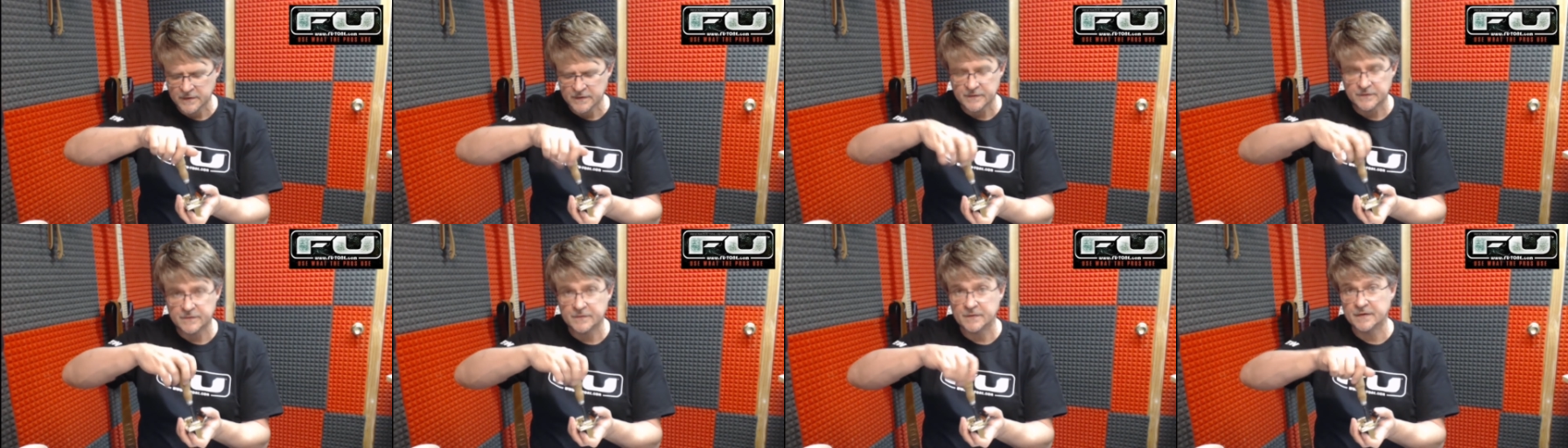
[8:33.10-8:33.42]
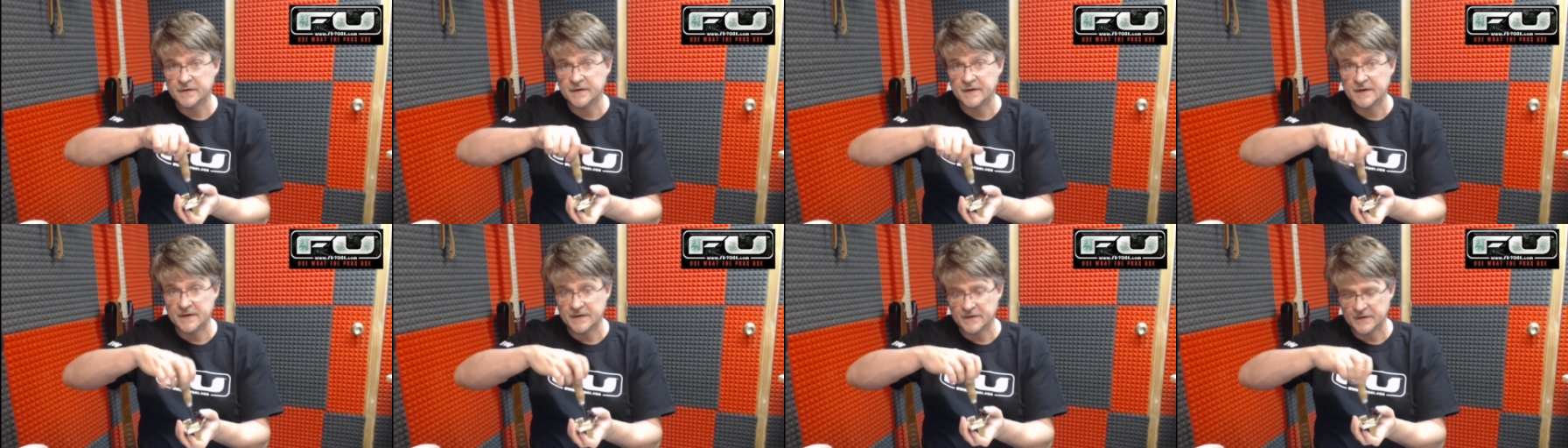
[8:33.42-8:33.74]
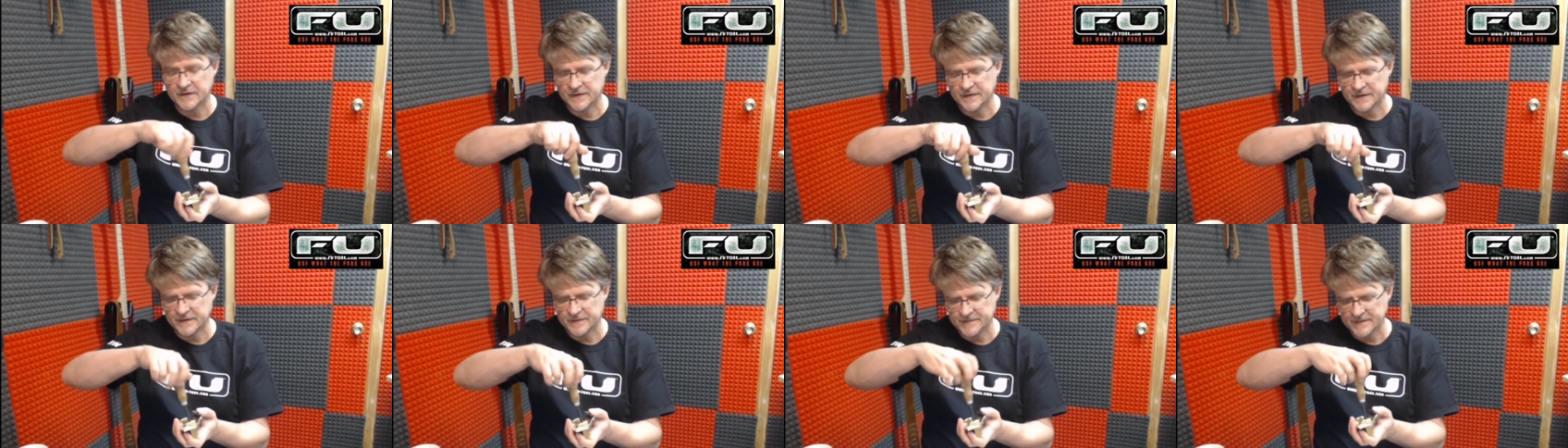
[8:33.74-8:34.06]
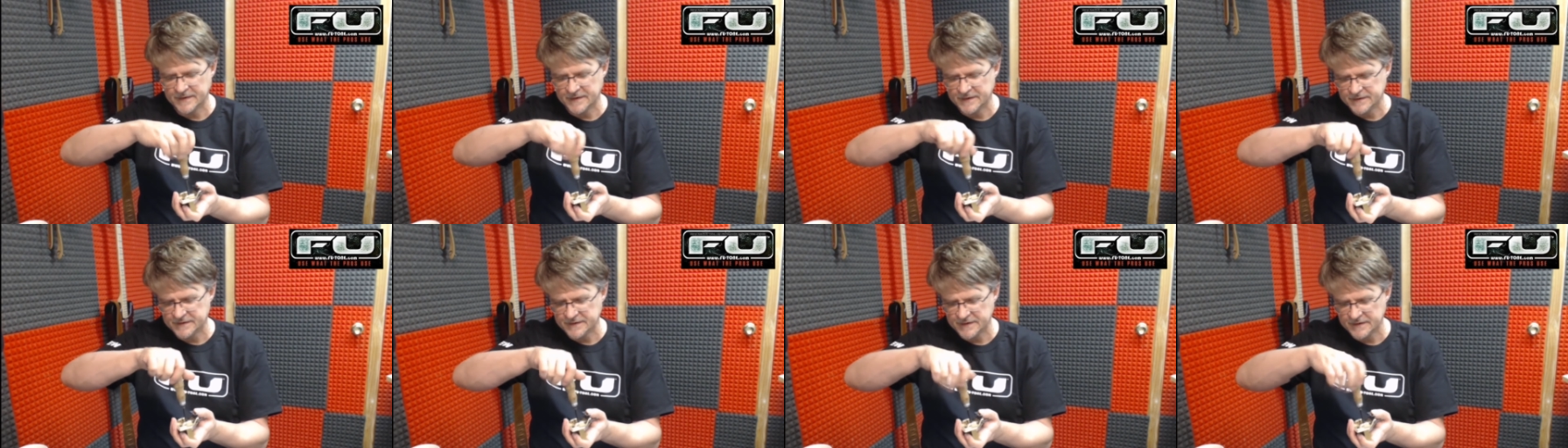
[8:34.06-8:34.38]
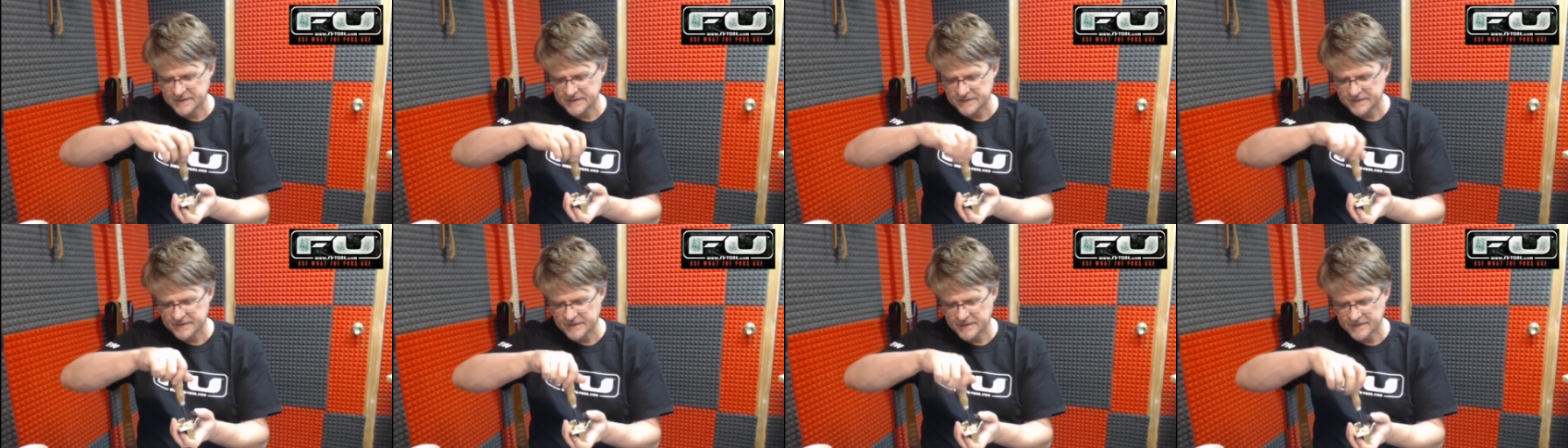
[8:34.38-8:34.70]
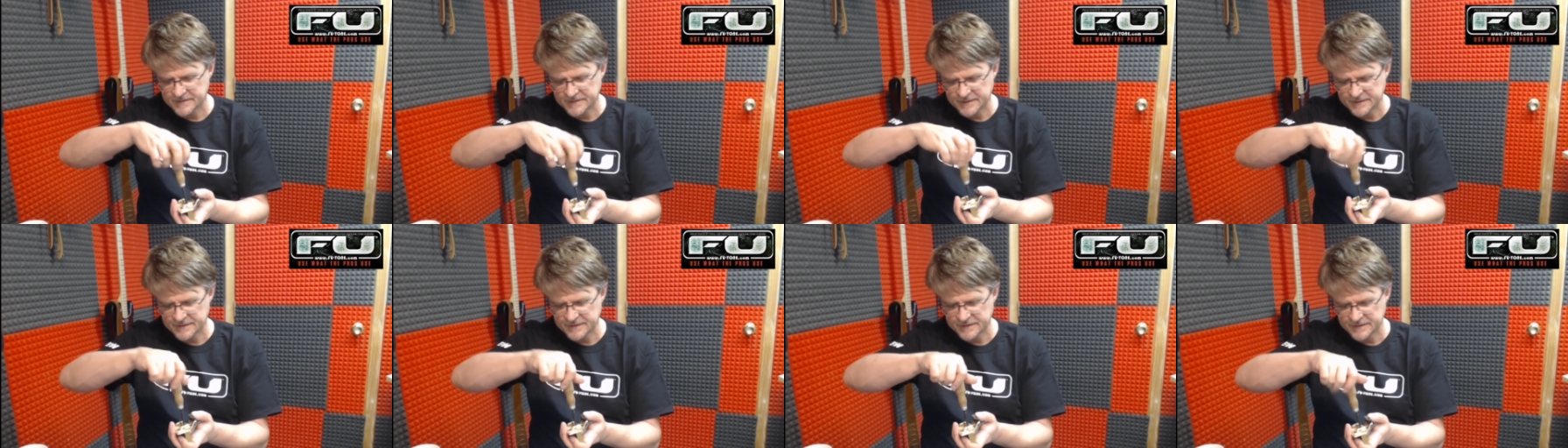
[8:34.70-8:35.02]
It's really not all that bad, you guys. I
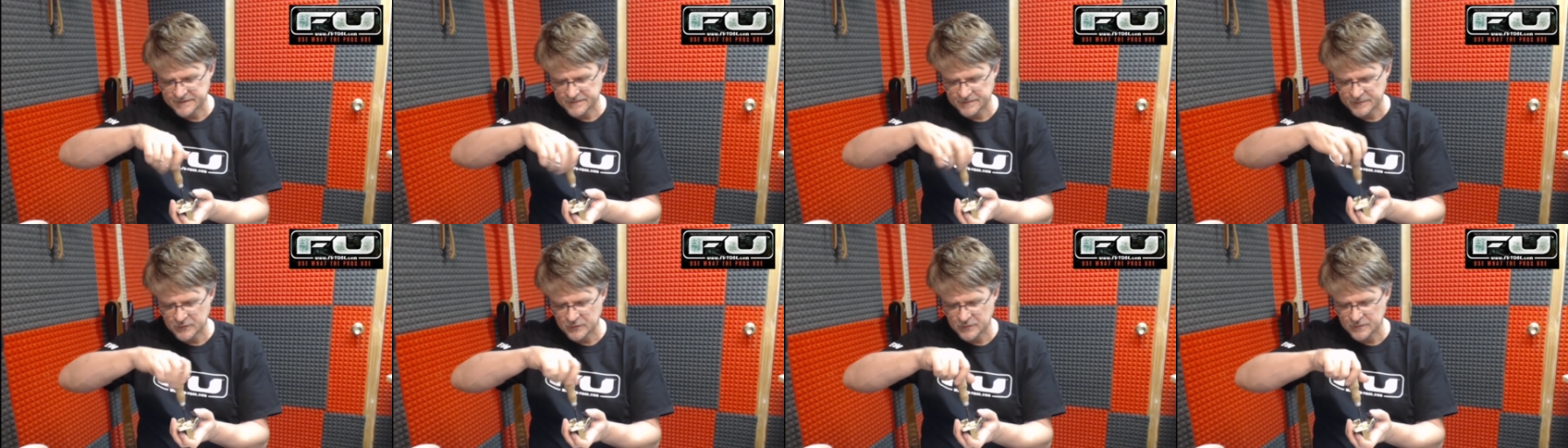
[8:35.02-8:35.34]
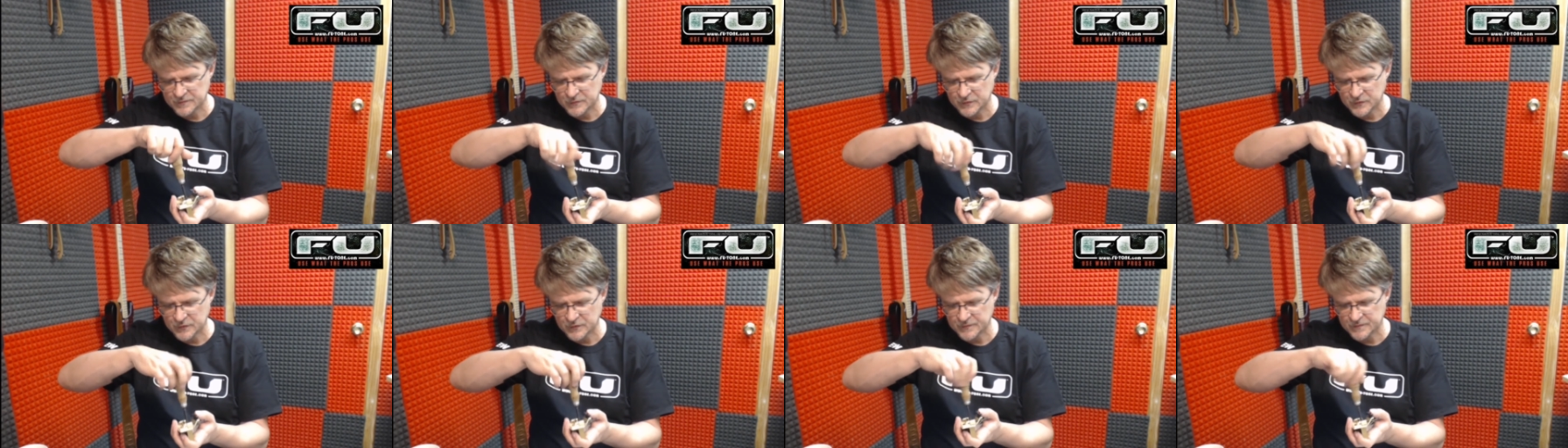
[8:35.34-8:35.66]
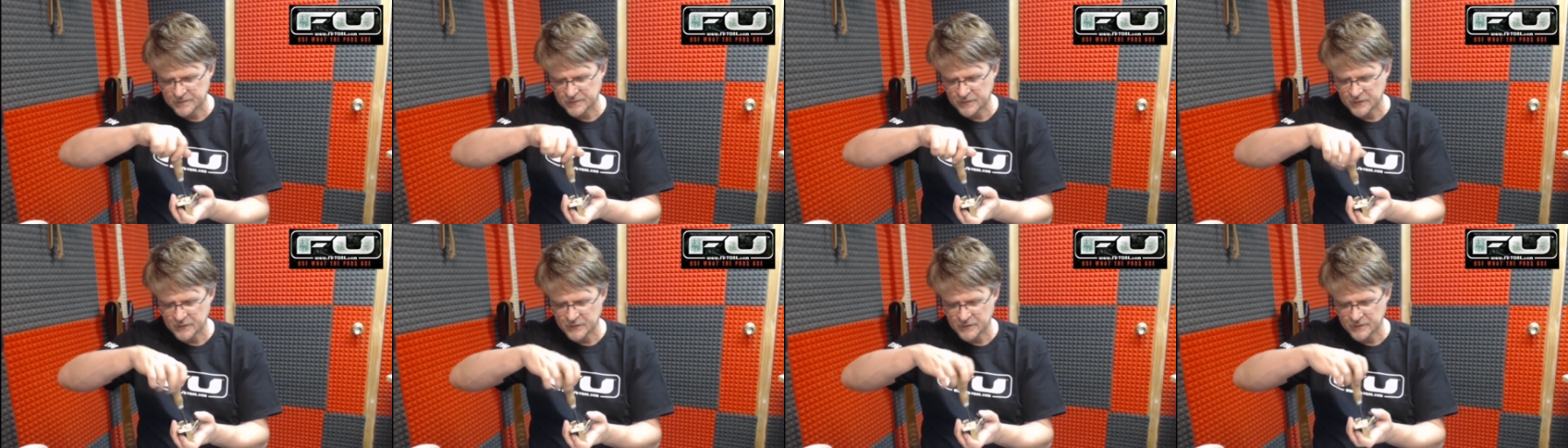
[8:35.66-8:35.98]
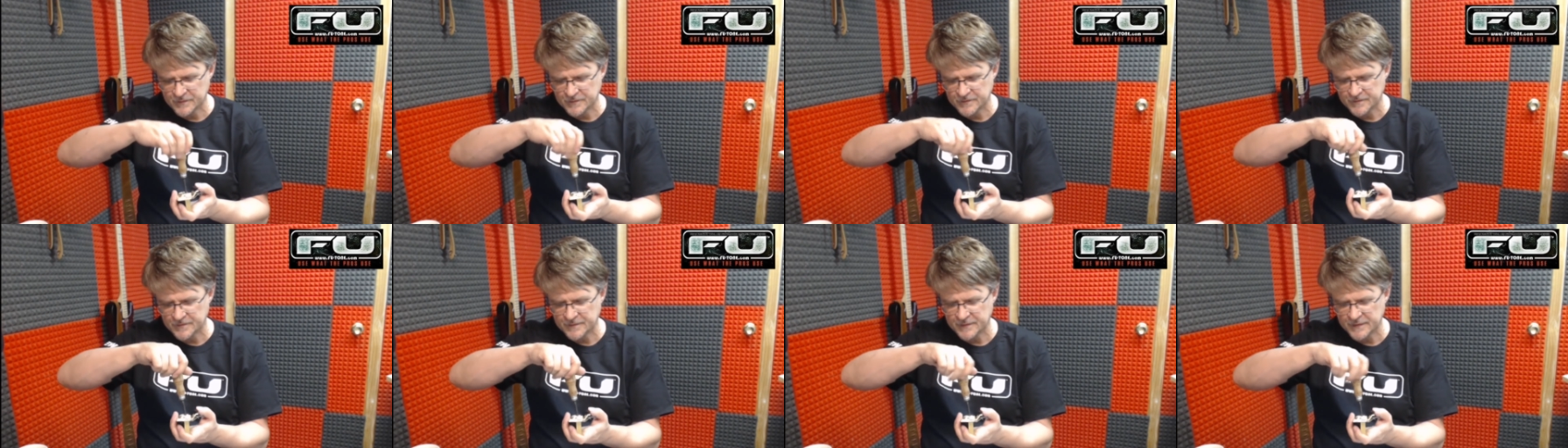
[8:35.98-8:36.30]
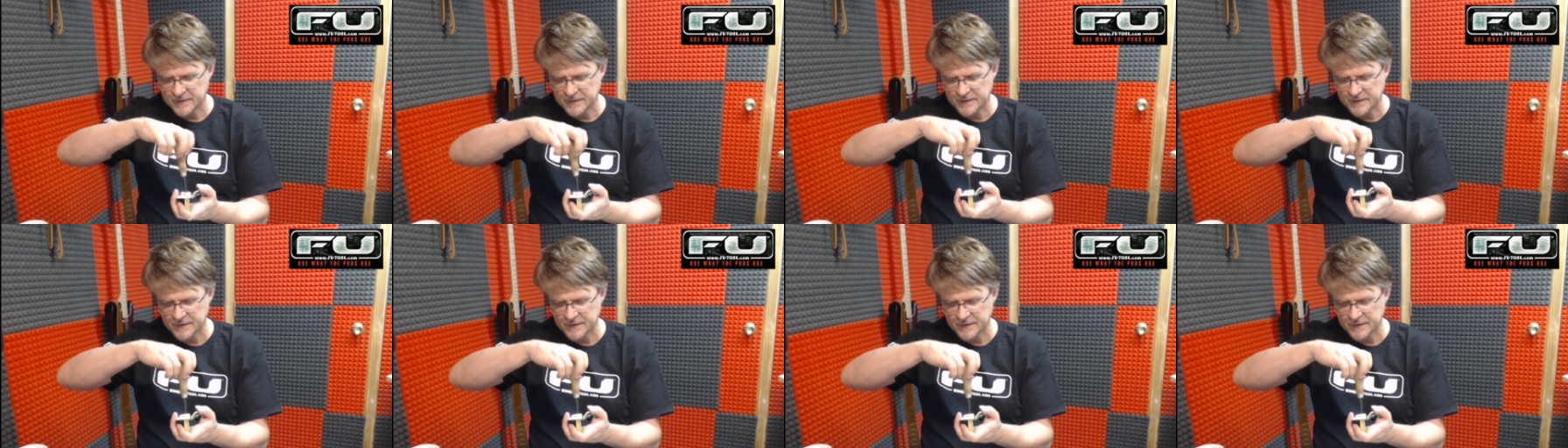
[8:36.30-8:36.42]
mean, just boom, boom, boom,